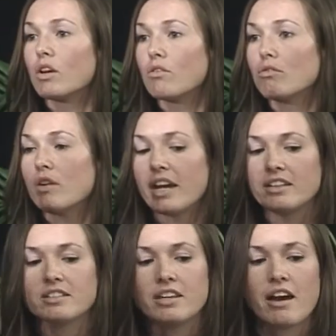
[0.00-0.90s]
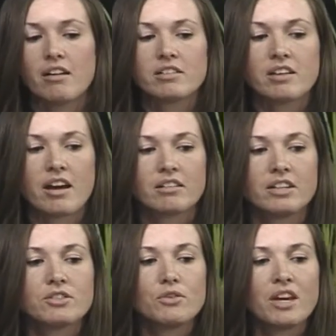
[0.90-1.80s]
Right, yeah, exactly.
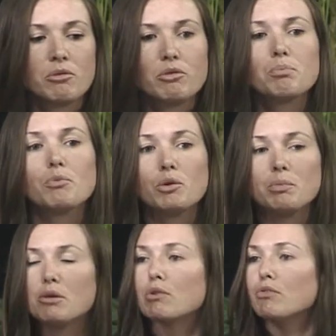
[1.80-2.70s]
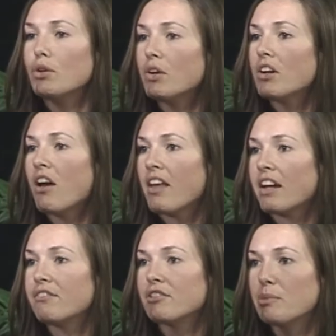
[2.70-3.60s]
So they would be reviewing all that
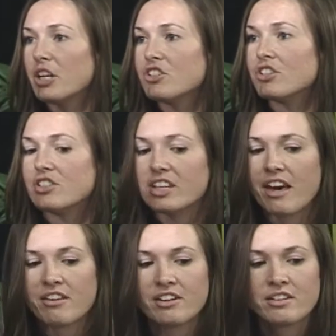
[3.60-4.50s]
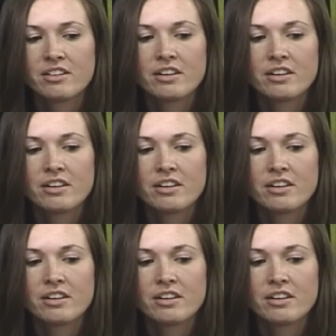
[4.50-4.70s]
information together.